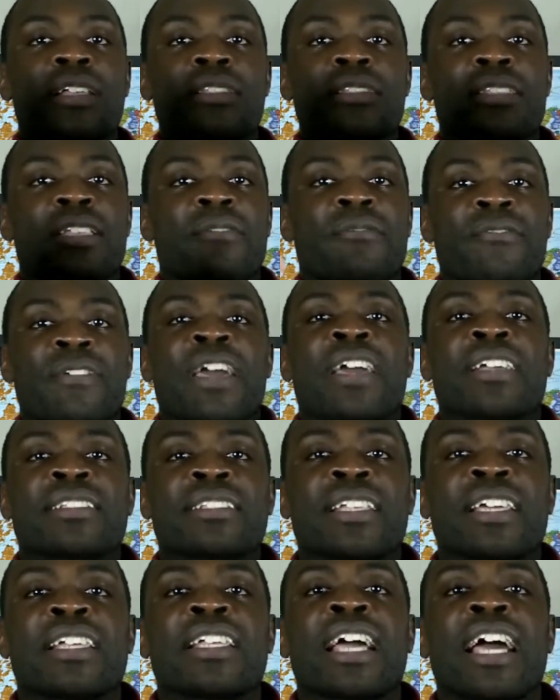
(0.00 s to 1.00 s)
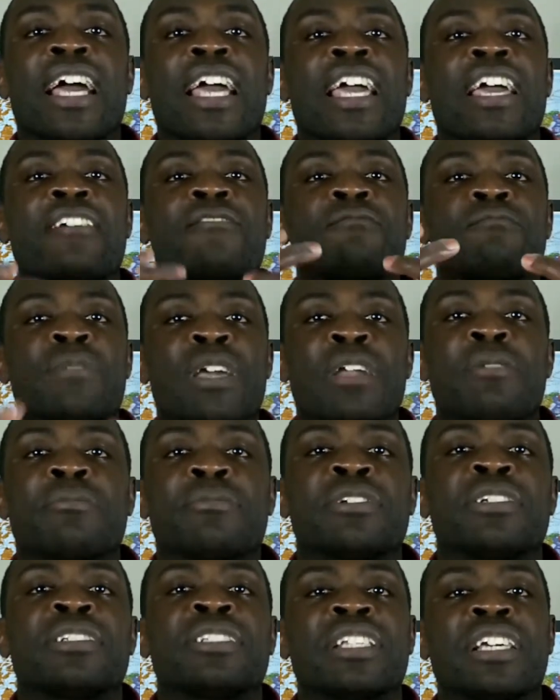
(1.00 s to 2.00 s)
the fact that I have
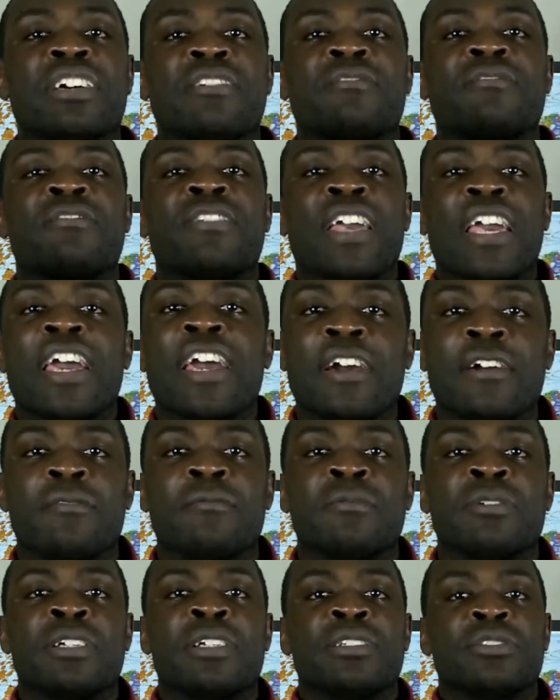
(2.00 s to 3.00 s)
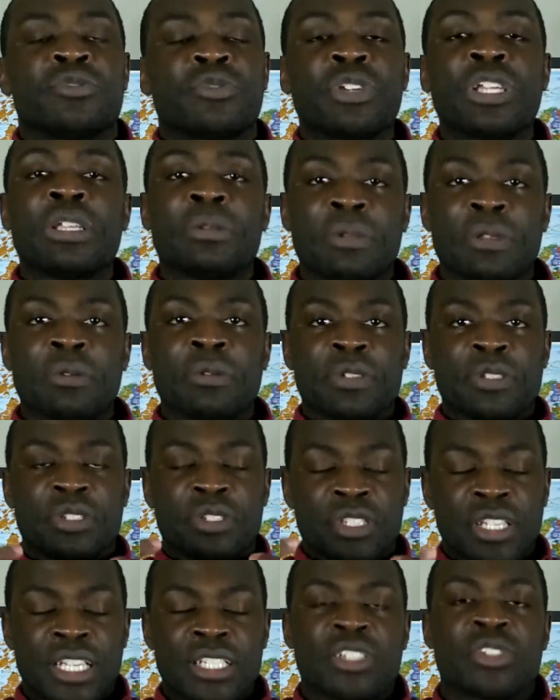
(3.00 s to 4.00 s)
memories of them treating me with
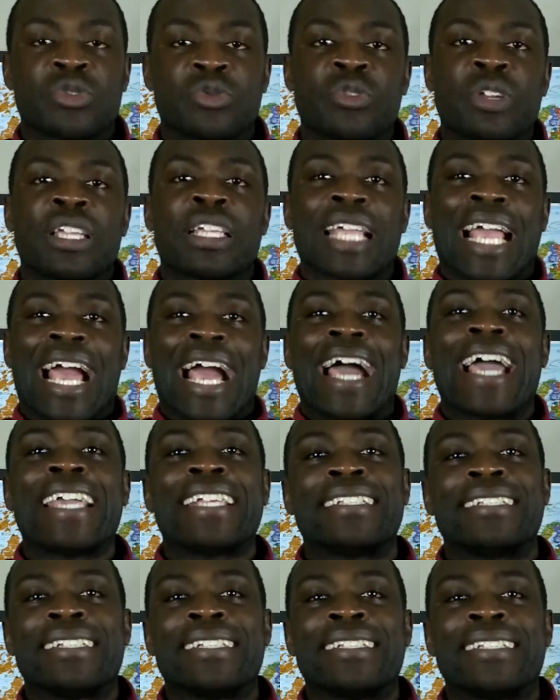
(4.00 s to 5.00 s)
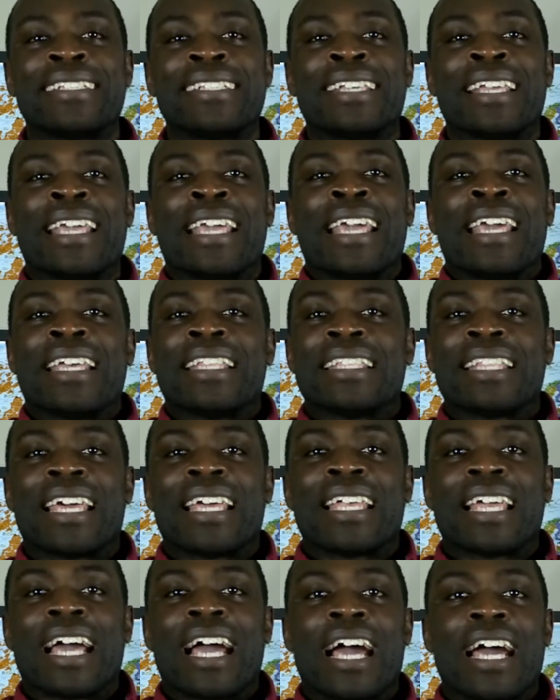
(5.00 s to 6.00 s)
such great kindness,
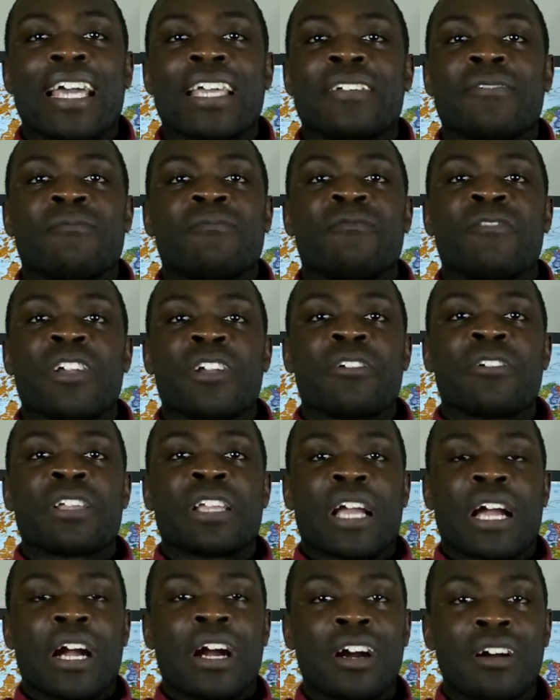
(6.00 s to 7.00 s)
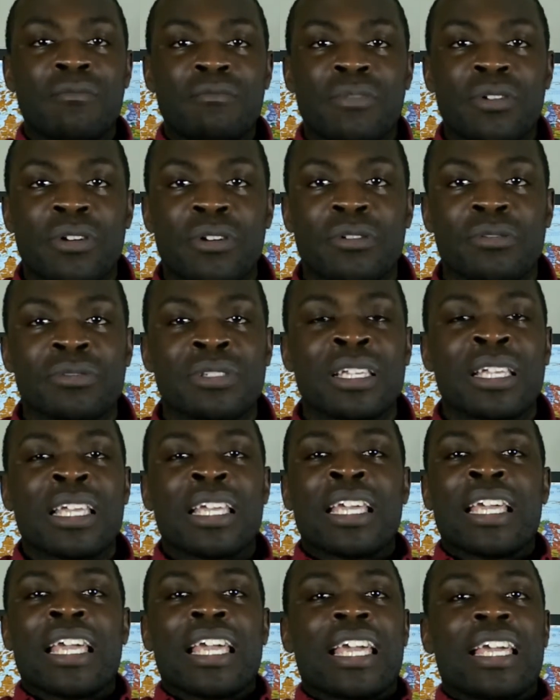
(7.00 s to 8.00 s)
that I am very humbled
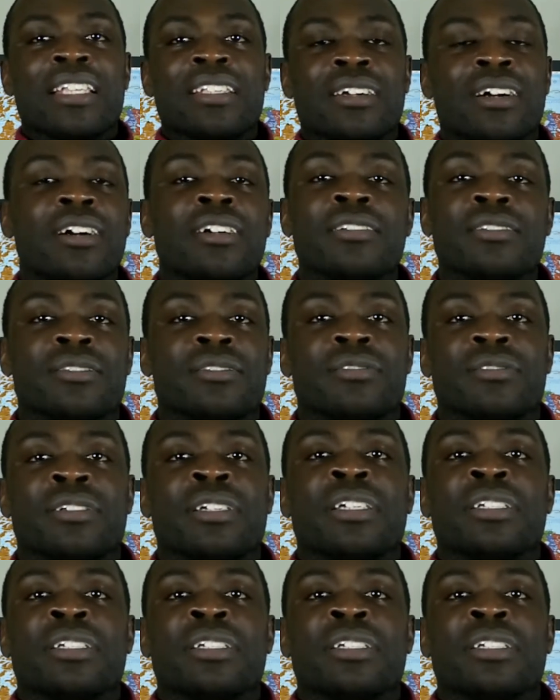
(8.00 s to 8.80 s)
and honored